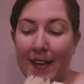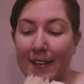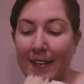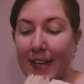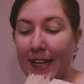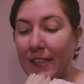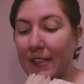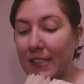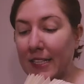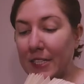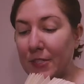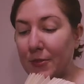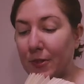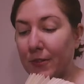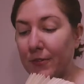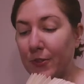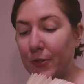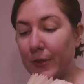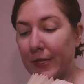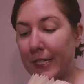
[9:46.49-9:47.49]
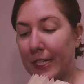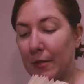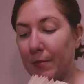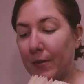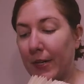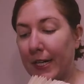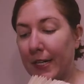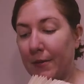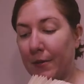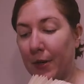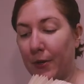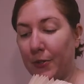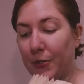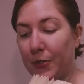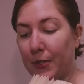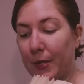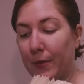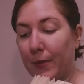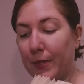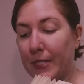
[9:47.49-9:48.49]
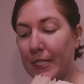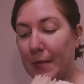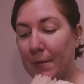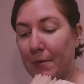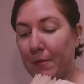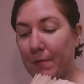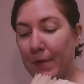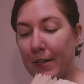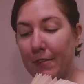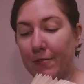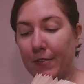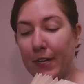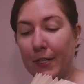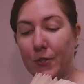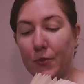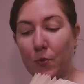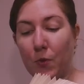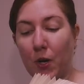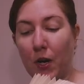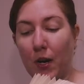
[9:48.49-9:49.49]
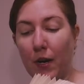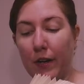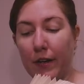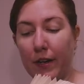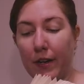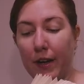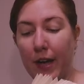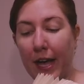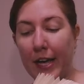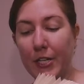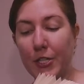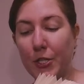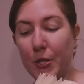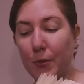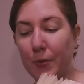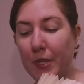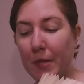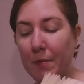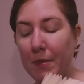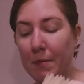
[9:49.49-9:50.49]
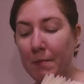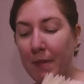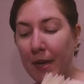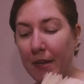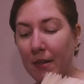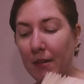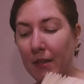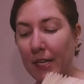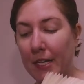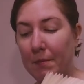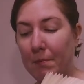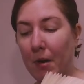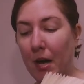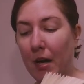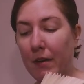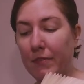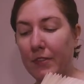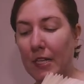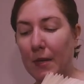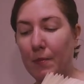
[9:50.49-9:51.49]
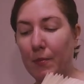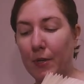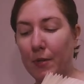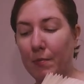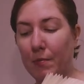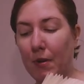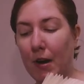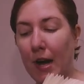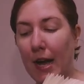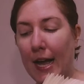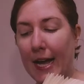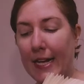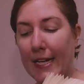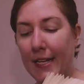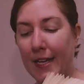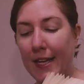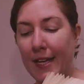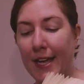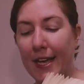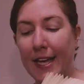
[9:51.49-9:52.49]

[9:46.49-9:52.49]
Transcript: Next, I drove to a nearby grocery where some of my friends work. I showed them the medal and puffed up with pride.